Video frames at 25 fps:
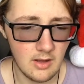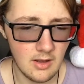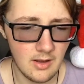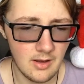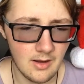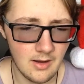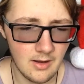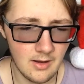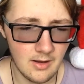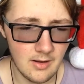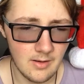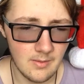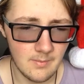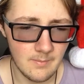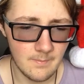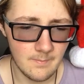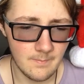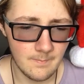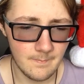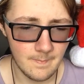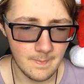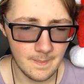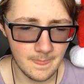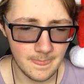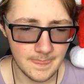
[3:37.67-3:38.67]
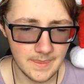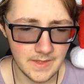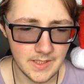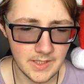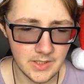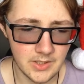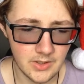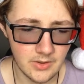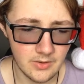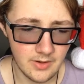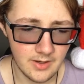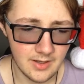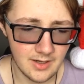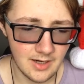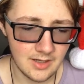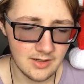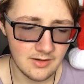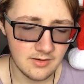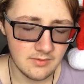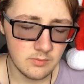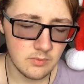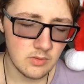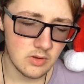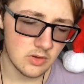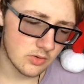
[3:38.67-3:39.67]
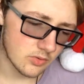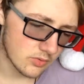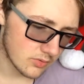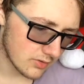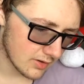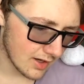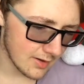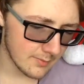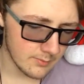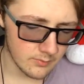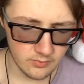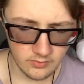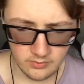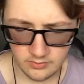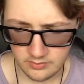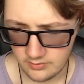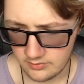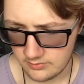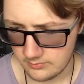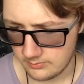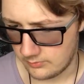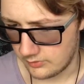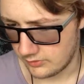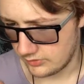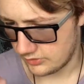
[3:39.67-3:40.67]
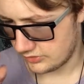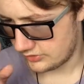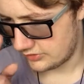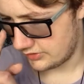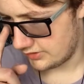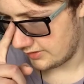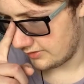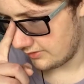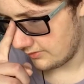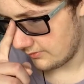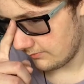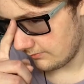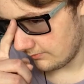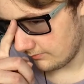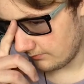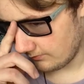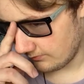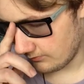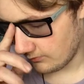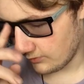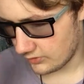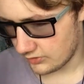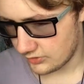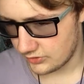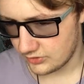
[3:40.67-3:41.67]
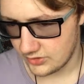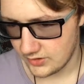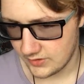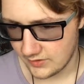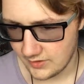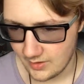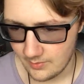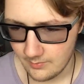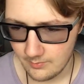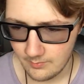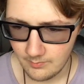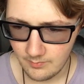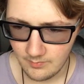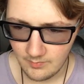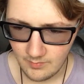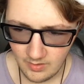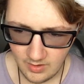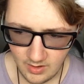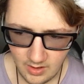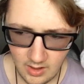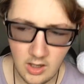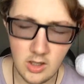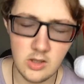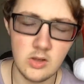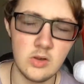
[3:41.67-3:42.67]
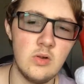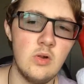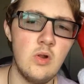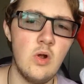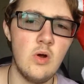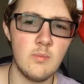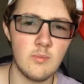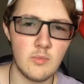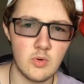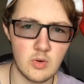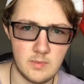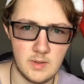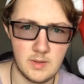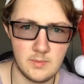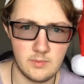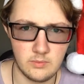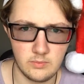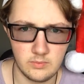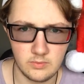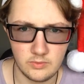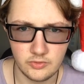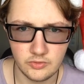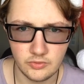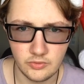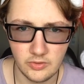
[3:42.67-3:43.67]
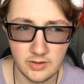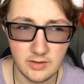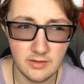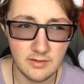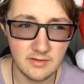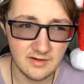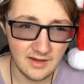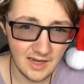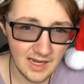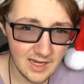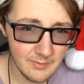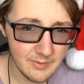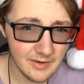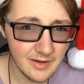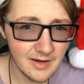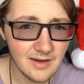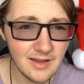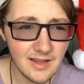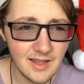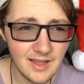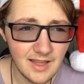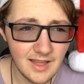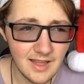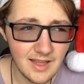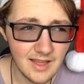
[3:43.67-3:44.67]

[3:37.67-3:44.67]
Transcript: You know, and I just want to create more shit that a lot more people will enjoy, because gaming